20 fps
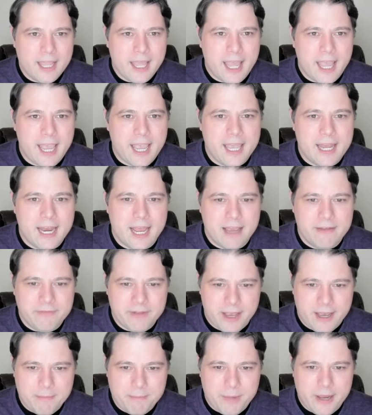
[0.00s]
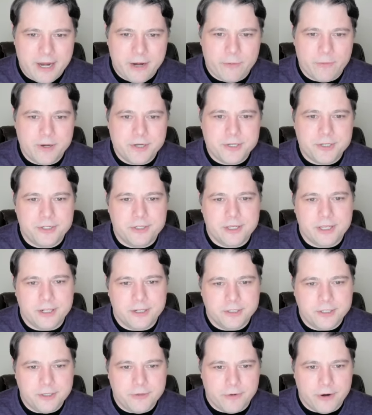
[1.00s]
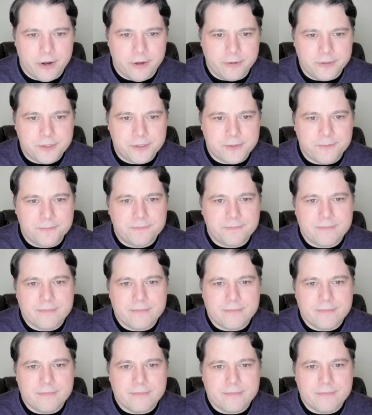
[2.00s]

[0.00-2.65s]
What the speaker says: And I've got my original Gilded rows.